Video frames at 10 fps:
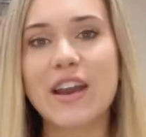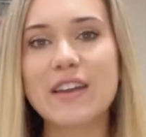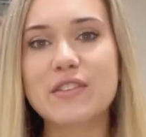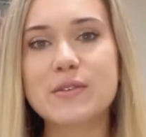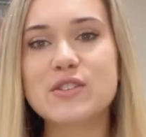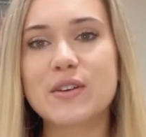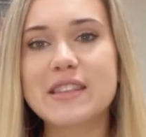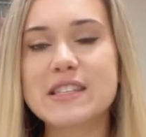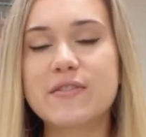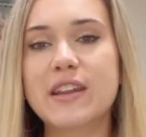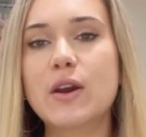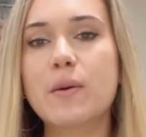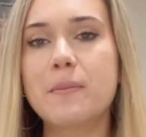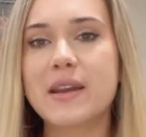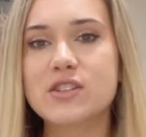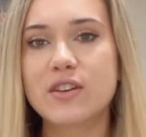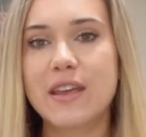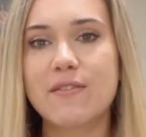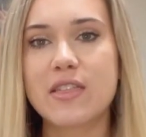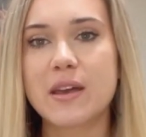right, if you enjoyed this video, make sure to
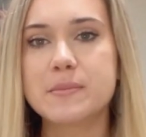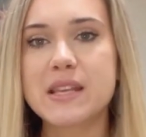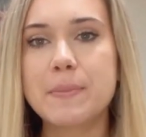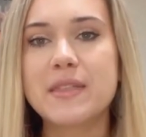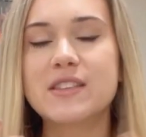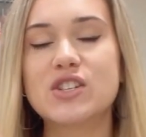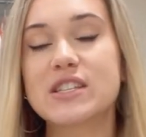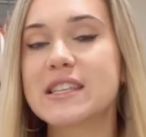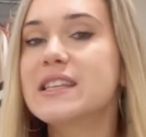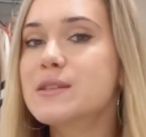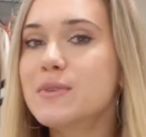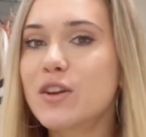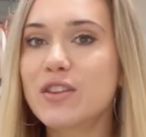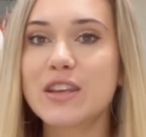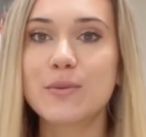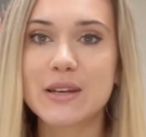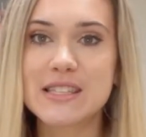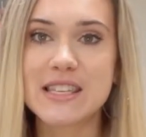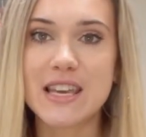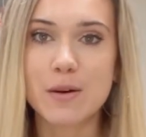give a thumbs up. just lets me know that you want to
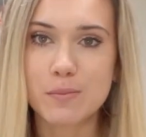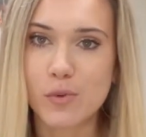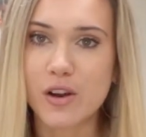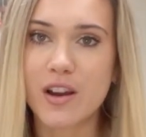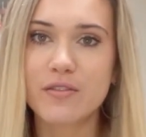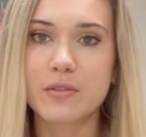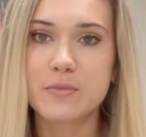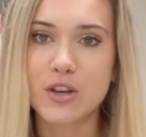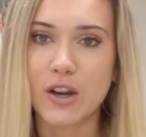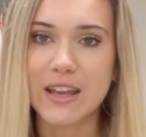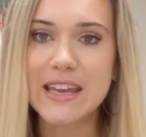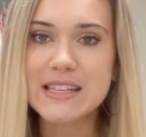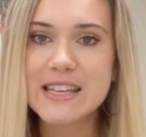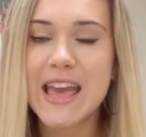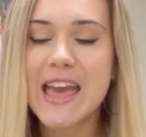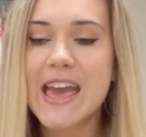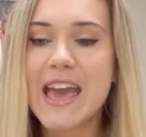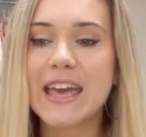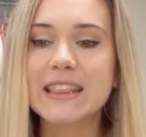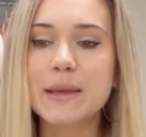see more from Target.
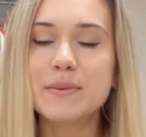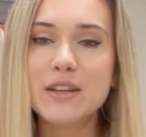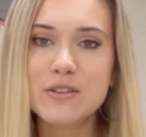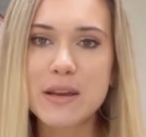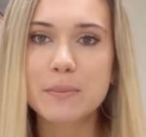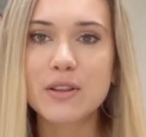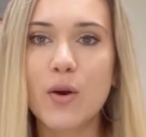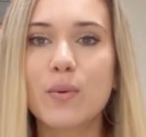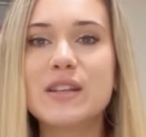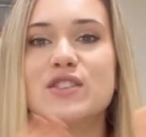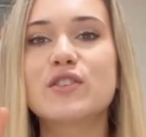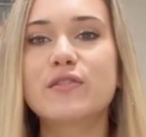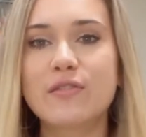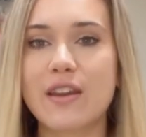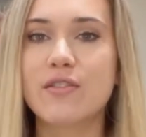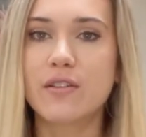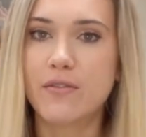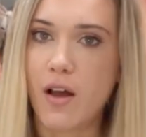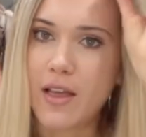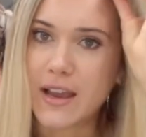And let me know down below what is your favorite
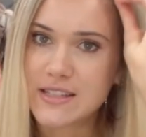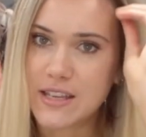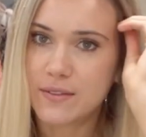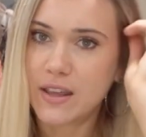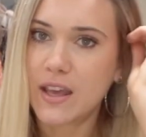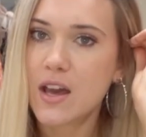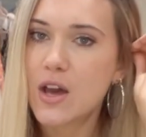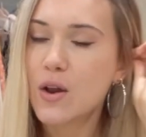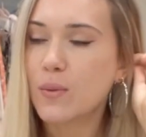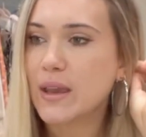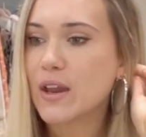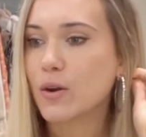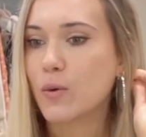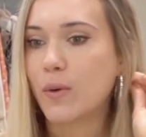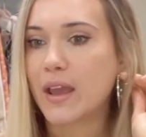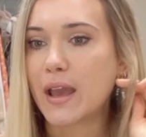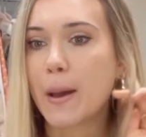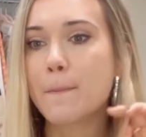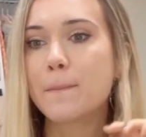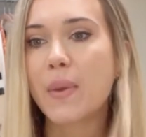fall activity. We are going
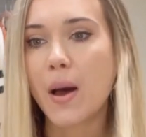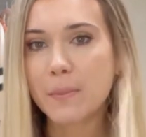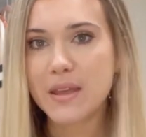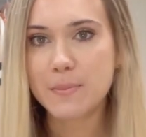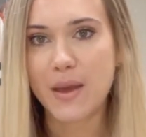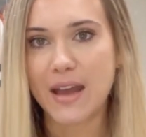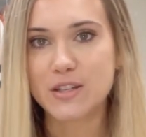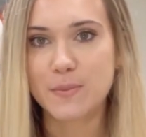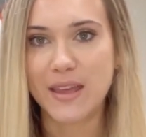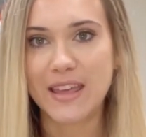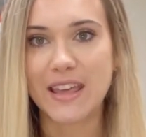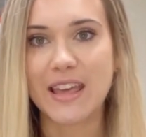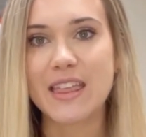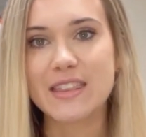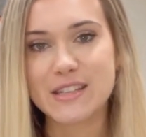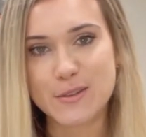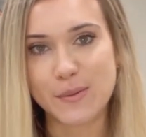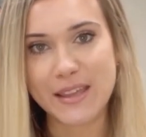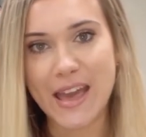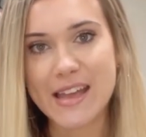pumpkin patch picking this
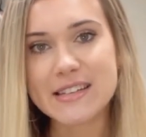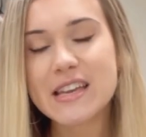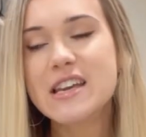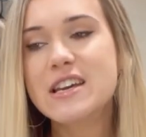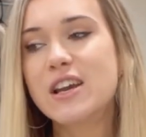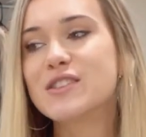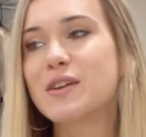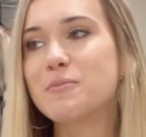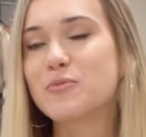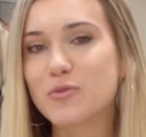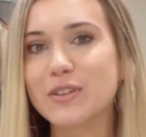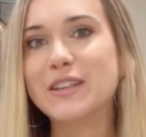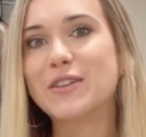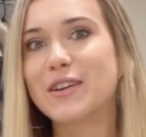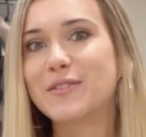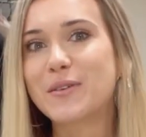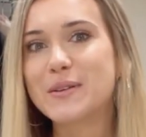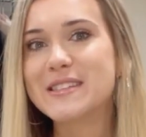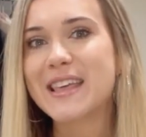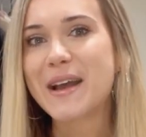weekend, so I'm really looking
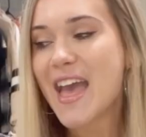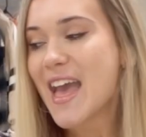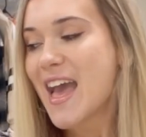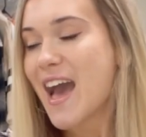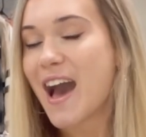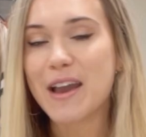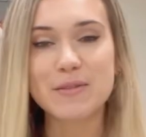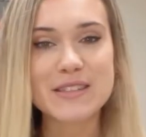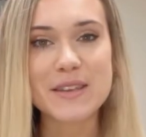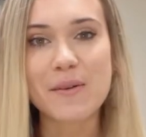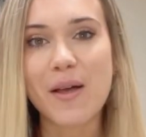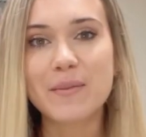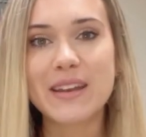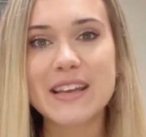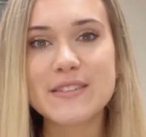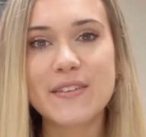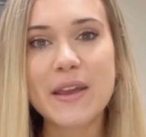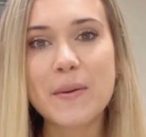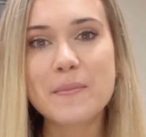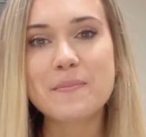forward to that. I will see you all in my next
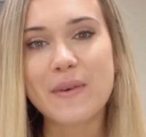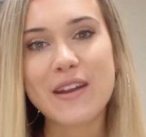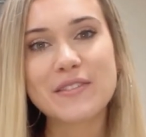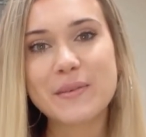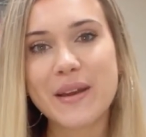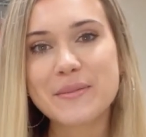video. Bye everyone.